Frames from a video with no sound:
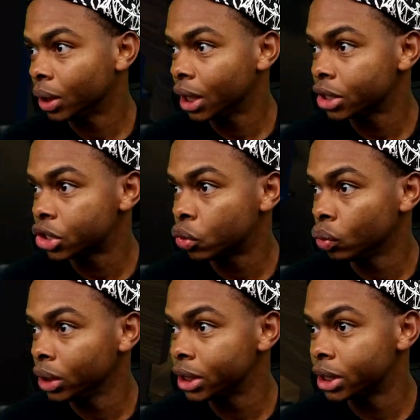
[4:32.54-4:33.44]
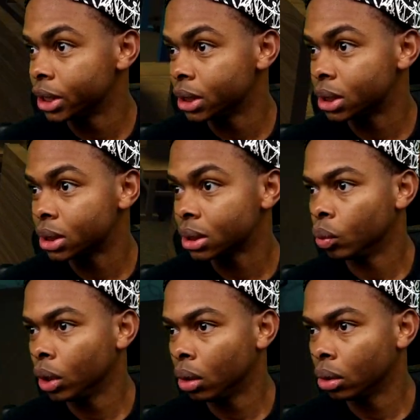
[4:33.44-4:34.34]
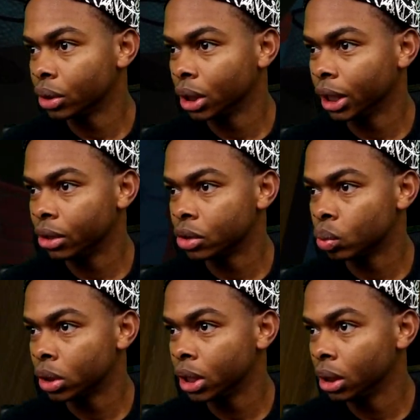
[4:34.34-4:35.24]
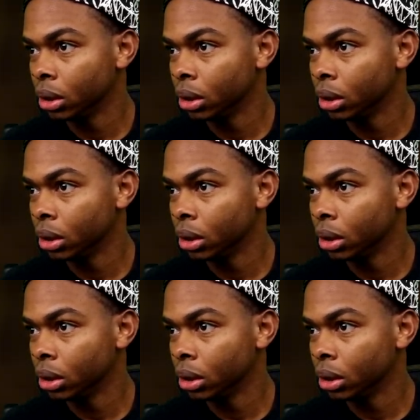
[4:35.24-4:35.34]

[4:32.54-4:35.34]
What kind of school is this? Where are the letters? What do they